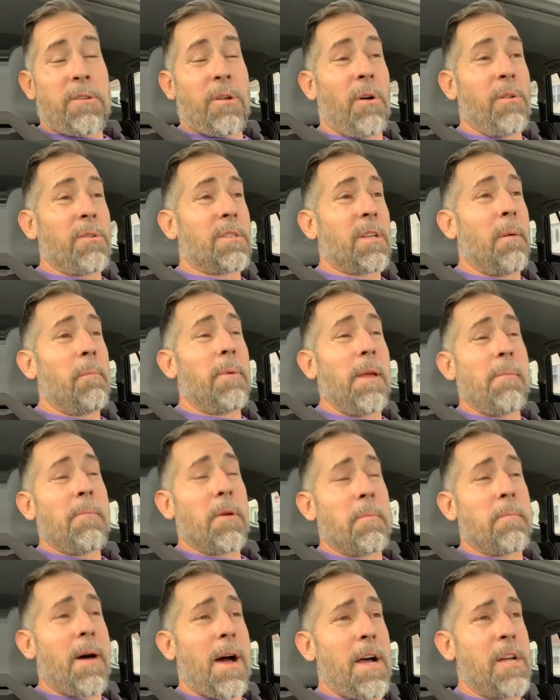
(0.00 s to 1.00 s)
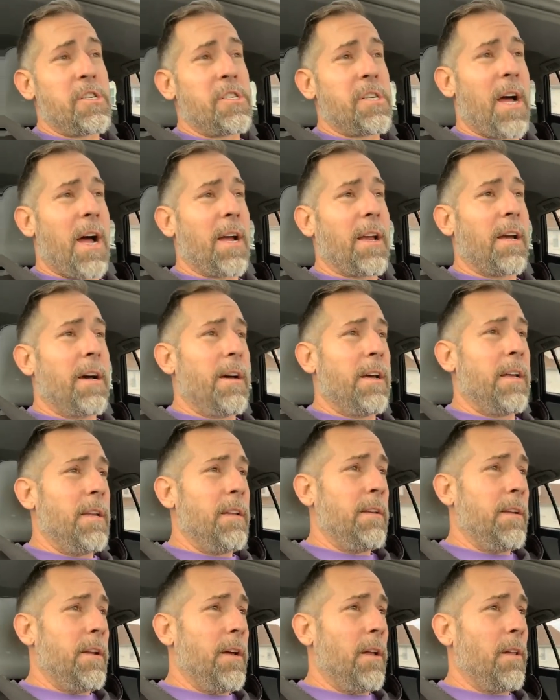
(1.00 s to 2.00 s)
Told some people to buy a
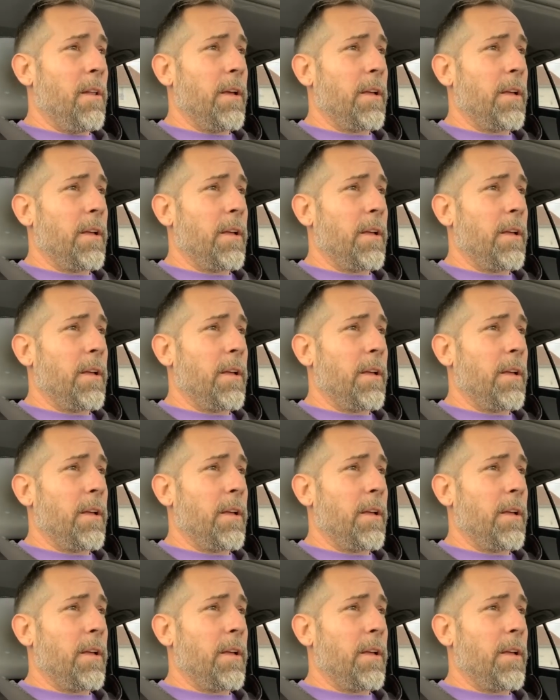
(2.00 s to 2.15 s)
shotgun, you know,